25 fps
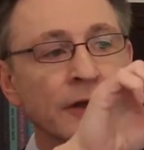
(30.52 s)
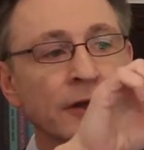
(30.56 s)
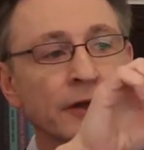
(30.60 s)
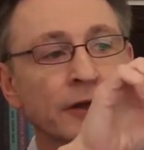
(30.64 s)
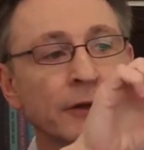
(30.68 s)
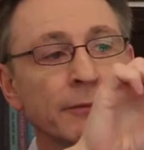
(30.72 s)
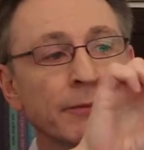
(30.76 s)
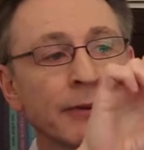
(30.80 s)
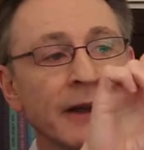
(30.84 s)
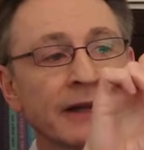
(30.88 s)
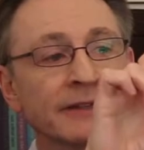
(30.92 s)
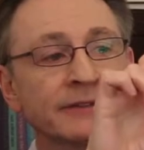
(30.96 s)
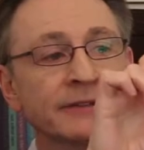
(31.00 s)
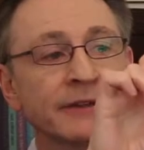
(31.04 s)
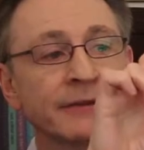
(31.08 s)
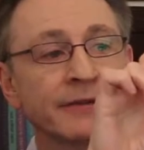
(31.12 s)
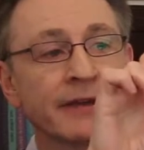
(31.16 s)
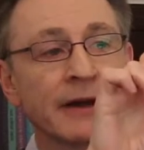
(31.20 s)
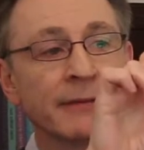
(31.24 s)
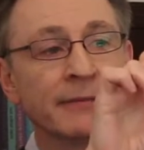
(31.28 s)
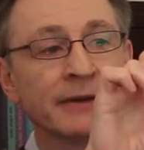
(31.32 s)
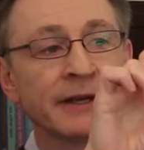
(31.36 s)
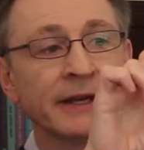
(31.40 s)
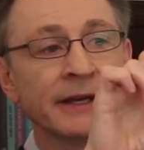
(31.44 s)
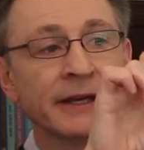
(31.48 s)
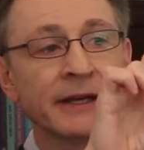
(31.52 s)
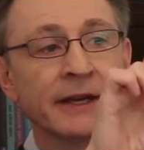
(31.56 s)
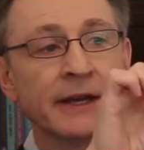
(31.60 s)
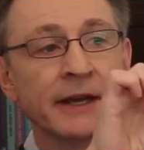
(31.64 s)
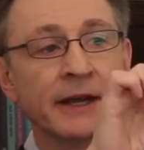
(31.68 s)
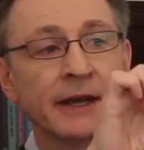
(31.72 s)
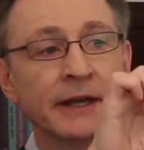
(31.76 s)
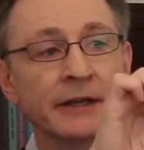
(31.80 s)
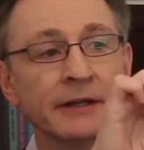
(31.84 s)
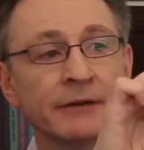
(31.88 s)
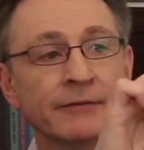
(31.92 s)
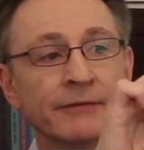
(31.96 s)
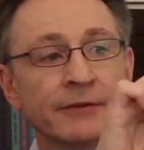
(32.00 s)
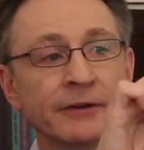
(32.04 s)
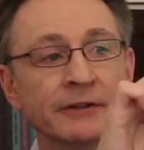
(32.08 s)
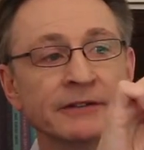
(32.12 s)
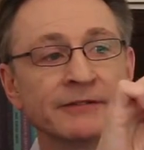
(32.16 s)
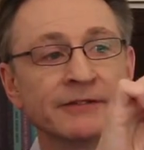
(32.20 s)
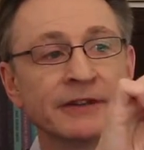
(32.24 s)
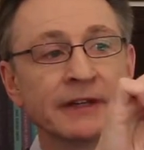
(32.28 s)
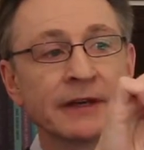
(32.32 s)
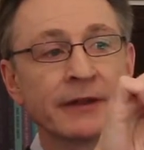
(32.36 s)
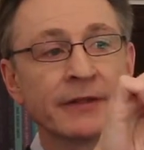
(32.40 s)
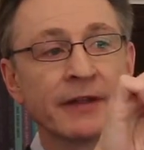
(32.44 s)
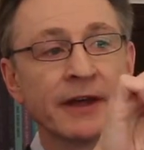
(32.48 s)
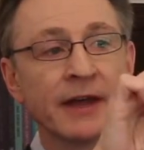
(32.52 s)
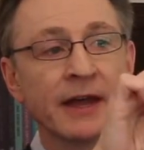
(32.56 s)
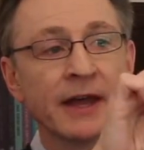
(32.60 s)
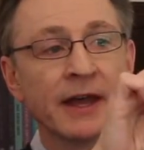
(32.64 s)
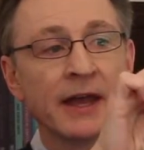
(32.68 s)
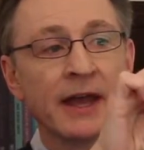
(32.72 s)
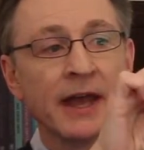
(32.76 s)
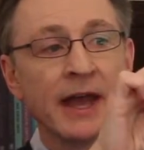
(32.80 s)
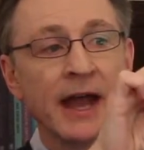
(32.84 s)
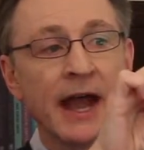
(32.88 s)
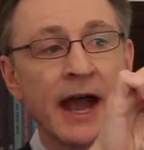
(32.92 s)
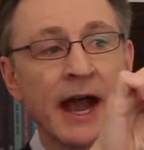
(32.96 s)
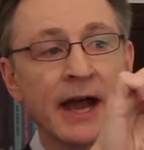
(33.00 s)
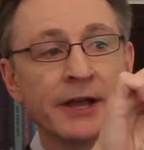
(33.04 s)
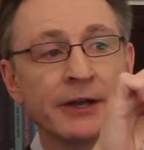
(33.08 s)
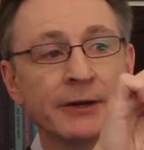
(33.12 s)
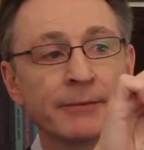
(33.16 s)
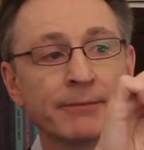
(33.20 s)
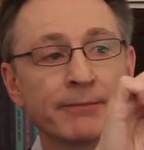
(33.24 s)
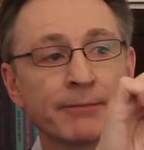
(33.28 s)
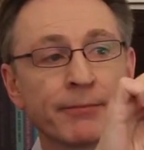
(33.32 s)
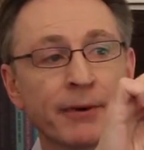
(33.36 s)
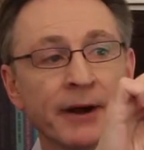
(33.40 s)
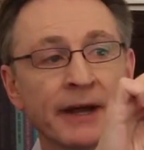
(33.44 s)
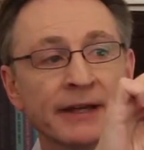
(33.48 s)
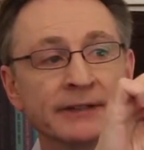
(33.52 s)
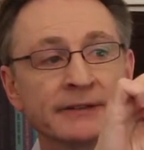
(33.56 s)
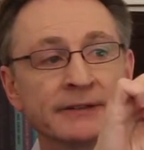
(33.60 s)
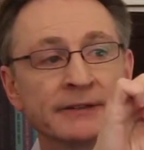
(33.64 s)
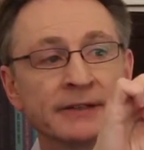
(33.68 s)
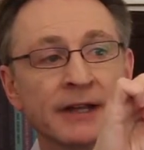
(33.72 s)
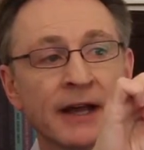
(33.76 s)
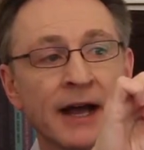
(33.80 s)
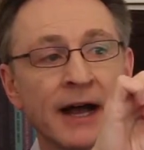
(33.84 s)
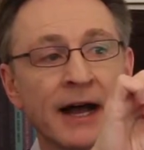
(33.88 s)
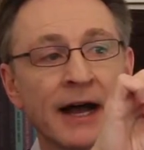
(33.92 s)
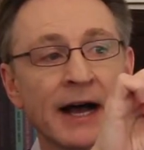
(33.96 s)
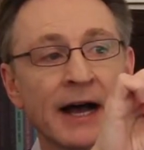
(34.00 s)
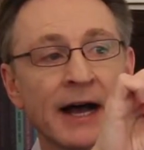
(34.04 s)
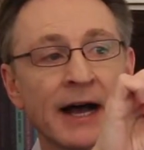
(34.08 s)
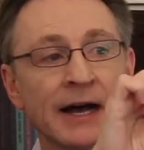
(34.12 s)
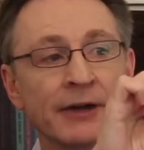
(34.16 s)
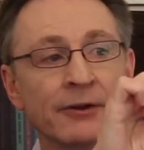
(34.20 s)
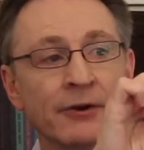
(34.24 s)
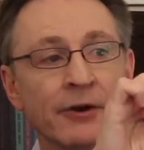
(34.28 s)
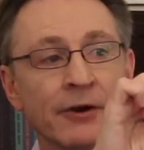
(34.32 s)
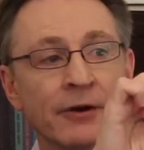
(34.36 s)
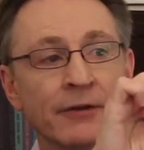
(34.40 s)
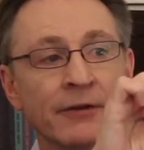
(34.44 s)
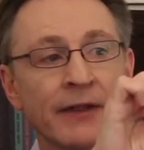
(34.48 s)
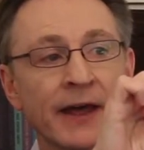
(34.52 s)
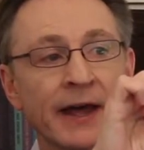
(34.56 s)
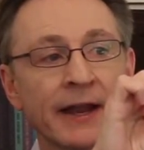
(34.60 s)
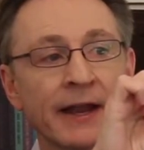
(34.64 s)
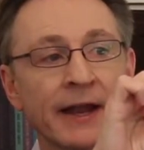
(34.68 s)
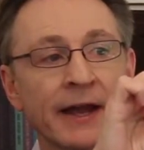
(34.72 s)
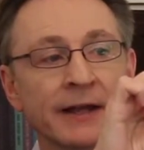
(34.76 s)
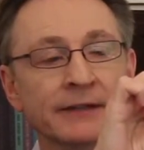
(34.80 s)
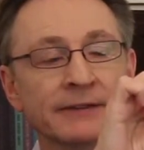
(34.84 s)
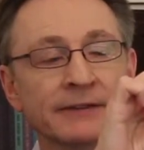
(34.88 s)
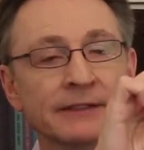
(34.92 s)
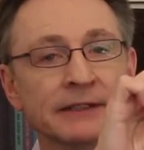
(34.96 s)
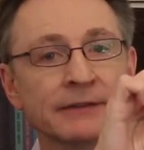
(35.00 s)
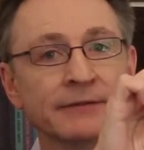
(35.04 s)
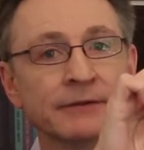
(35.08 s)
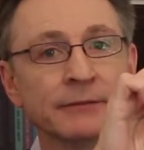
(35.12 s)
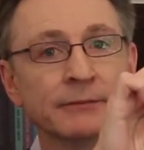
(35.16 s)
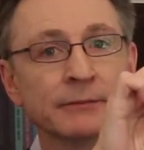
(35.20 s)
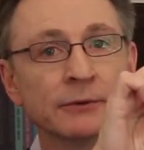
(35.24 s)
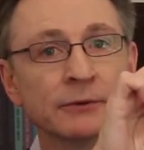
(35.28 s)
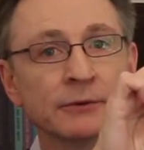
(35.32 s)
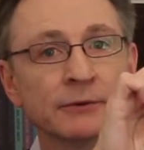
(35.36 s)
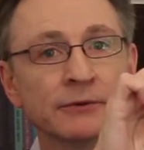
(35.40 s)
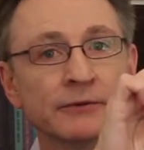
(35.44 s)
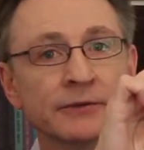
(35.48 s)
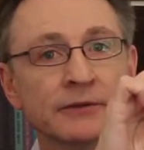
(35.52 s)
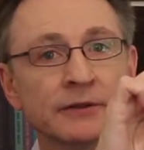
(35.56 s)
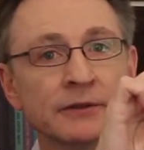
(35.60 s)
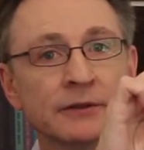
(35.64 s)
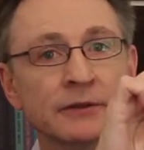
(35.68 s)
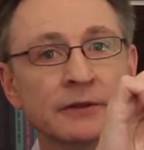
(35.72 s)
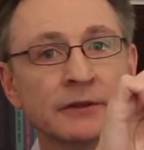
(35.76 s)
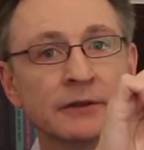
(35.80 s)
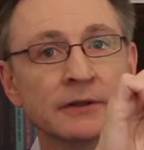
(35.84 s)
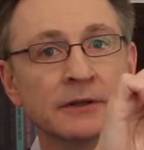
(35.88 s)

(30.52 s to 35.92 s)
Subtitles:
you place your thumb here, your first finger there, and you press hard on that and see if it moves.